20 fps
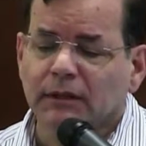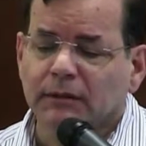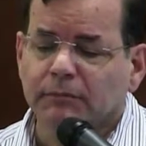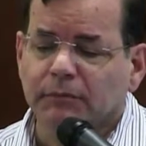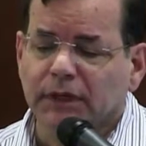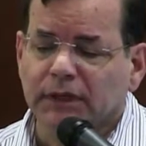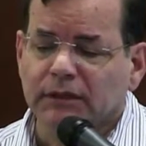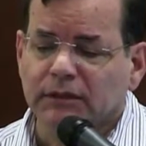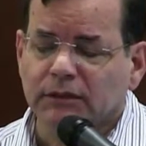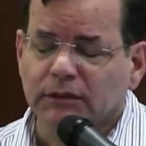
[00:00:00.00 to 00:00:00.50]

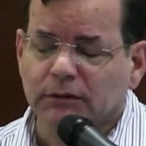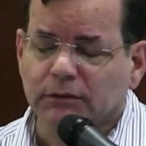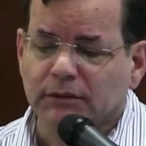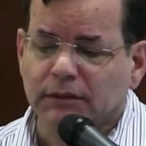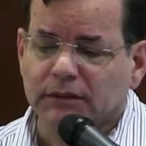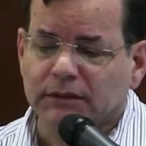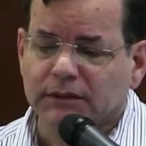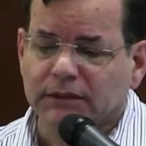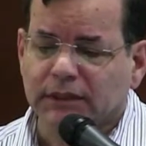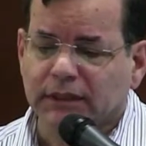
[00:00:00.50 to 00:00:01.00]
But you
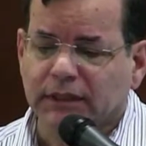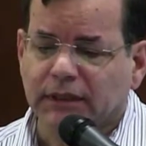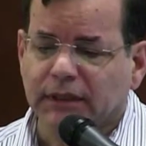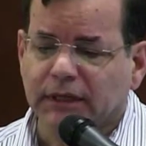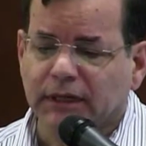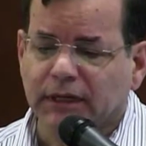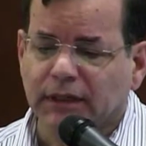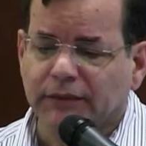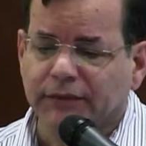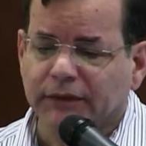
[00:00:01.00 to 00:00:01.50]
will see
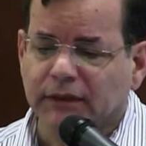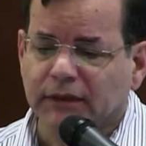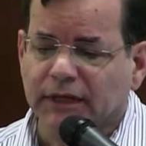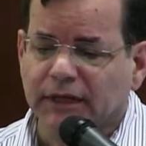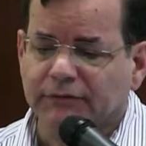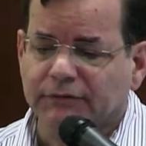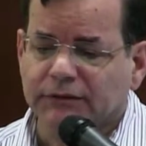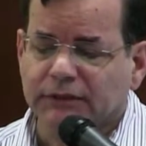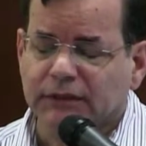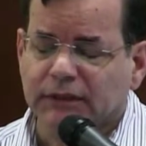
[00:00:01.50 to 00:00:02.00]
that on the
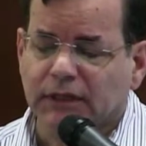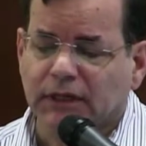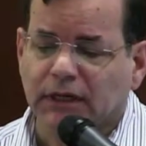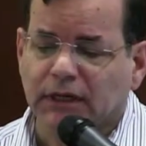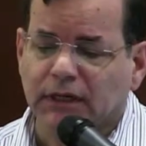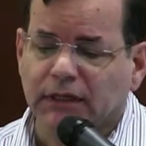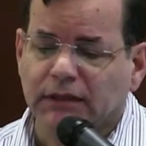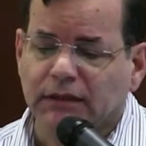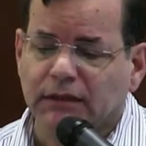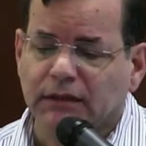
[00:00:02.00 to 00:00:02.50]
left
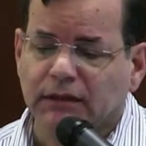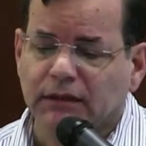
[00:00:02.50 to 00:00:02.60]
side,